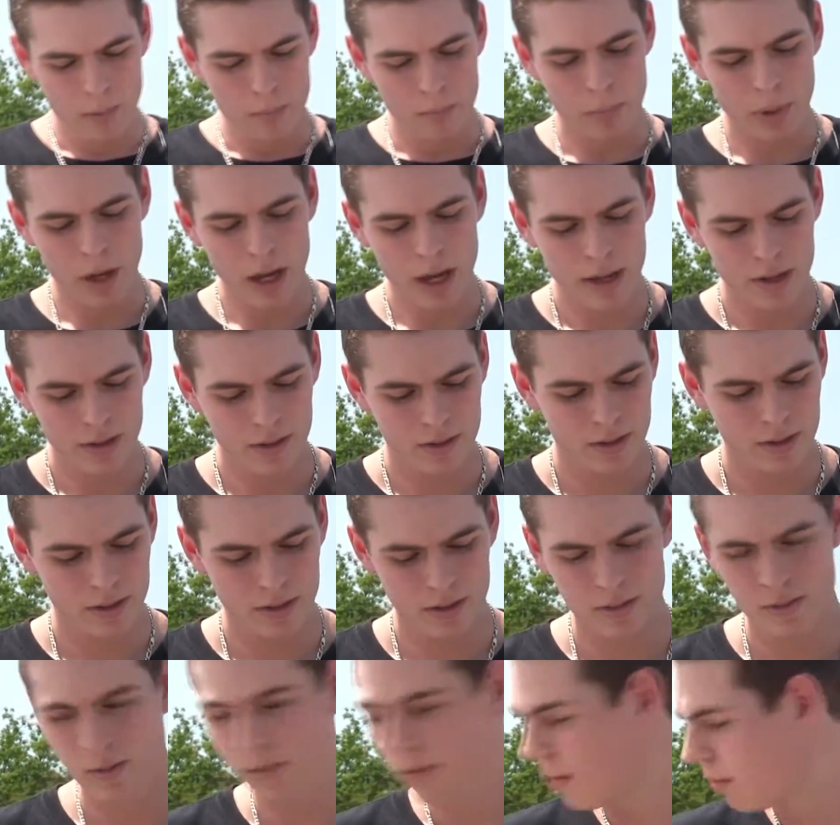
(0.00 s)
but
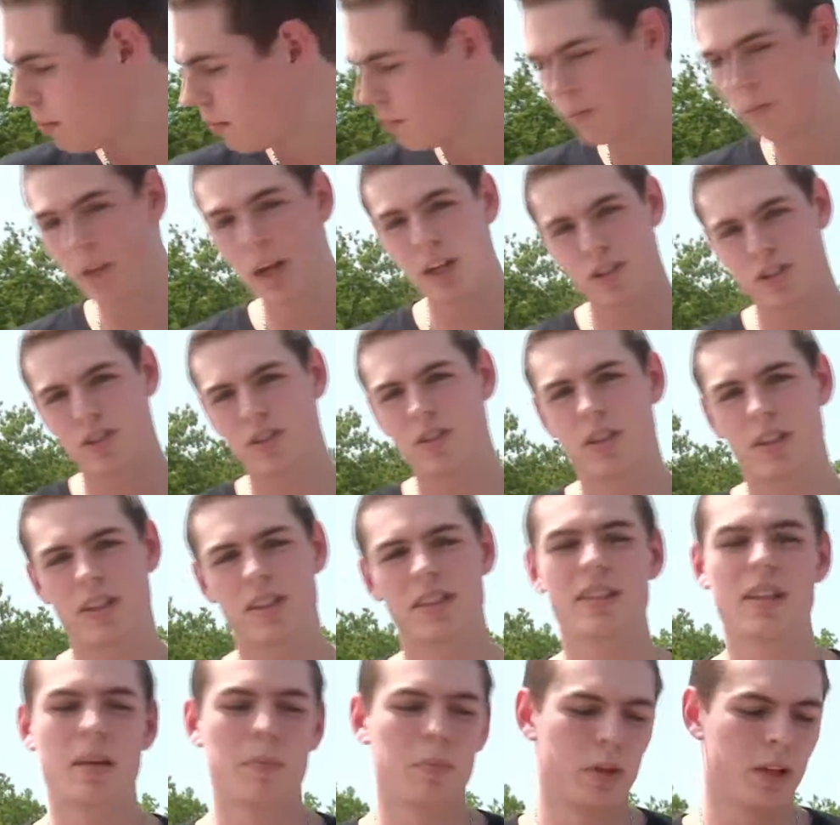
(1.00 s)
I'm not just going to
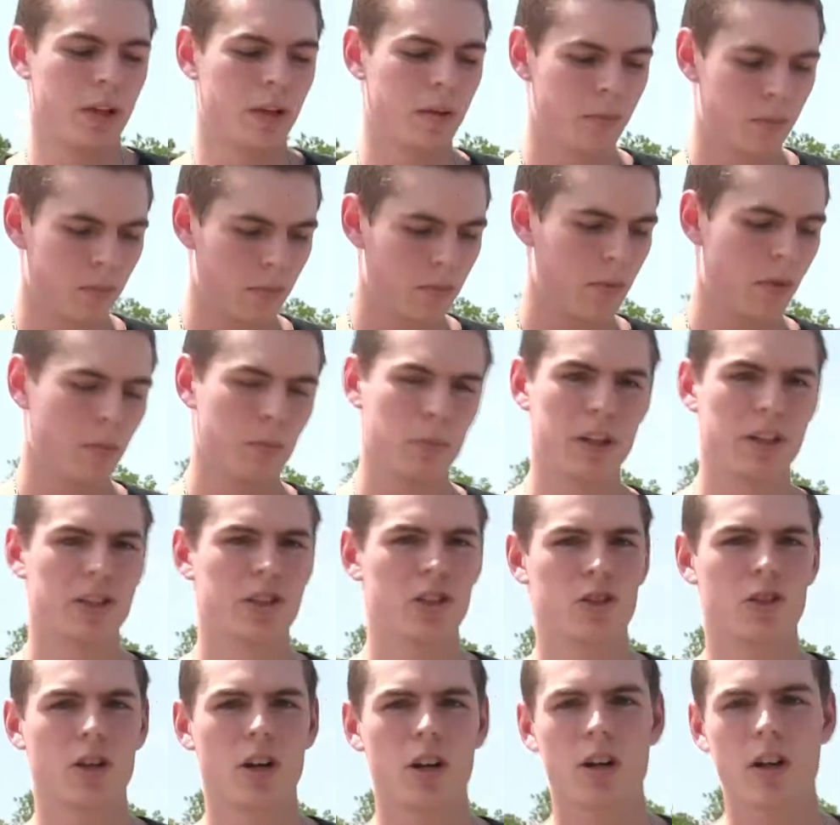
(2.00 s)
simply place
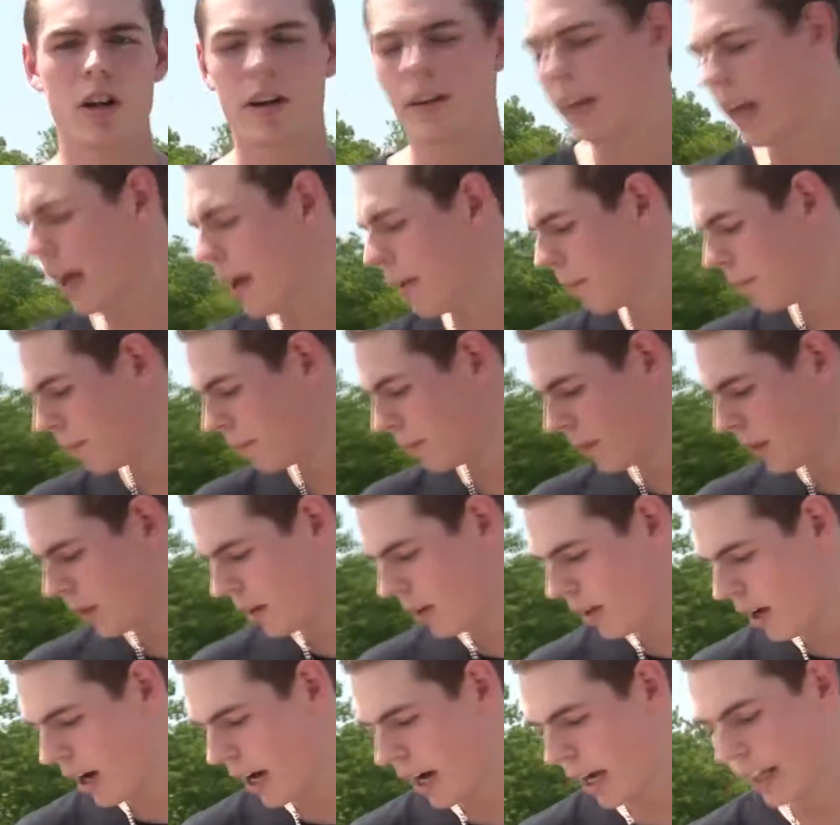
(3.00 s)
the truck on that.
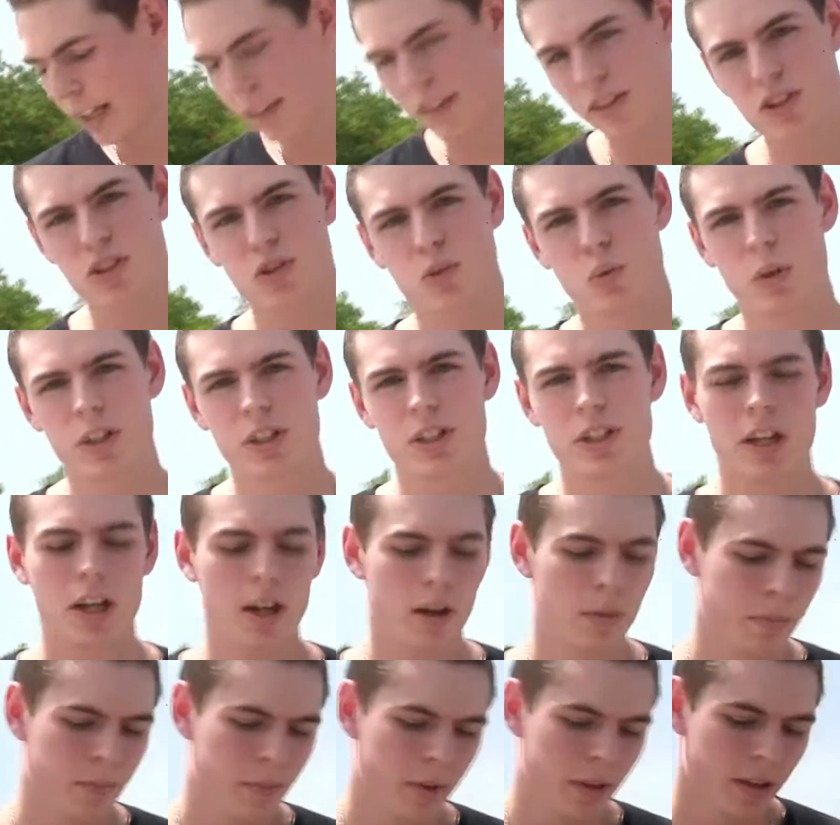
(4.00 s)
I like to switch it
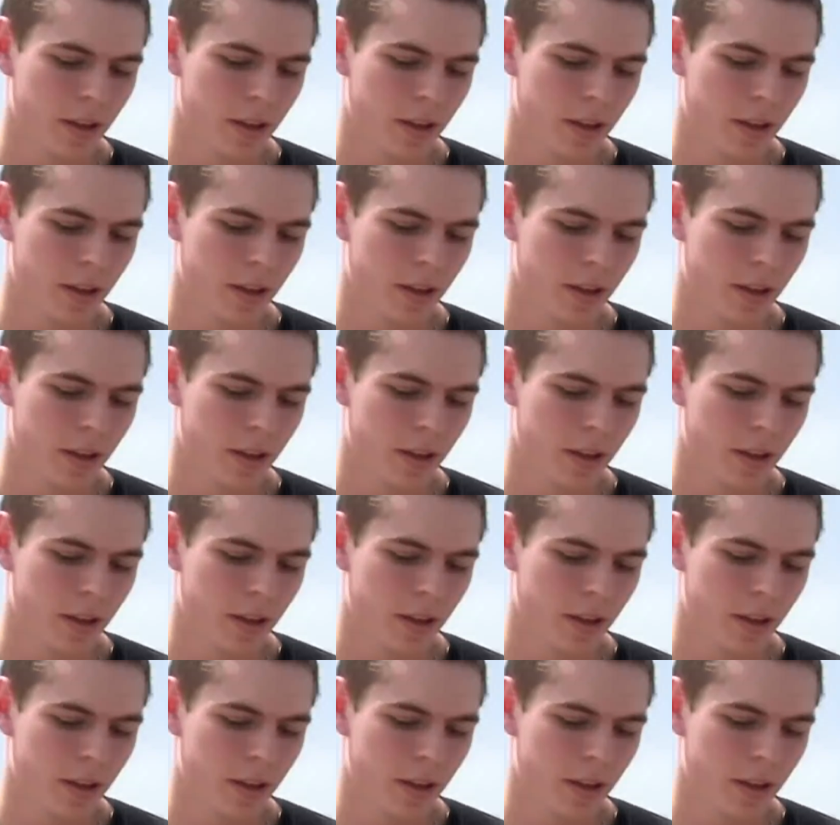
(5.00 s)
up.